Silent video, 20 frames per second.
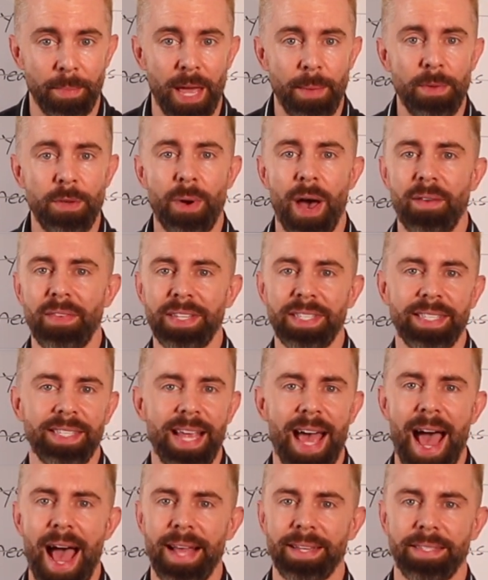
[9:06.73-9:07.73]
Maybe you have a
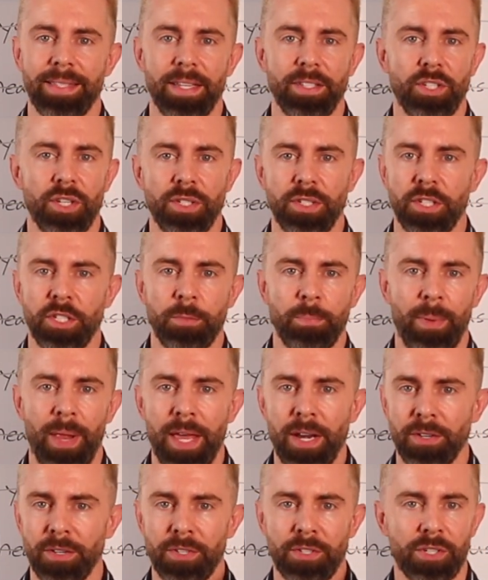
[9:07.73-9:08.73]
SaaS that's just
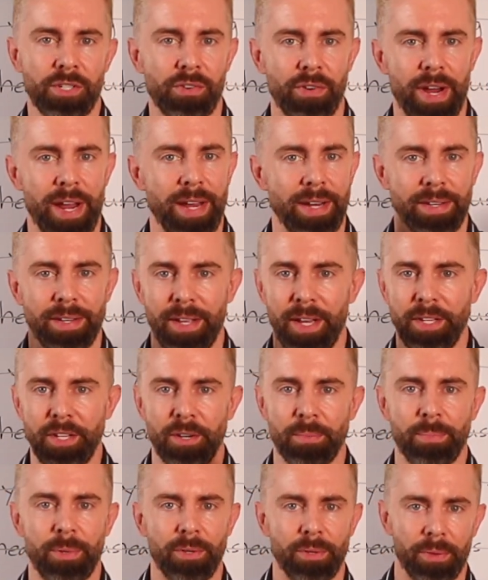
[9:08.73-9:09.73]
displayed on a screen in
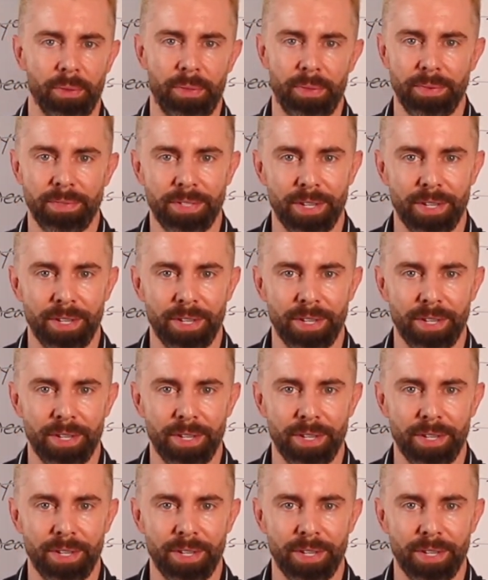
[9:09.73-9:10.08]
your booth.